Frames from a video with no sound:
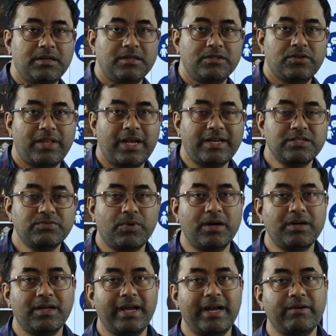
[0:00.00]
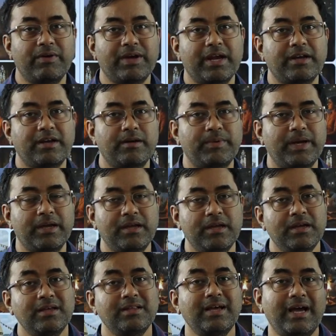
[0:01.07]
So that is what advocated by
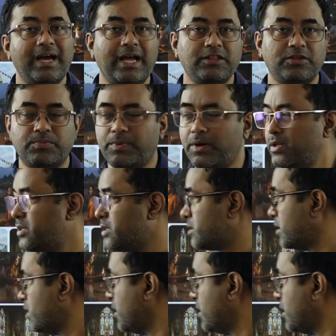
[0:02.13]
the anthropologist.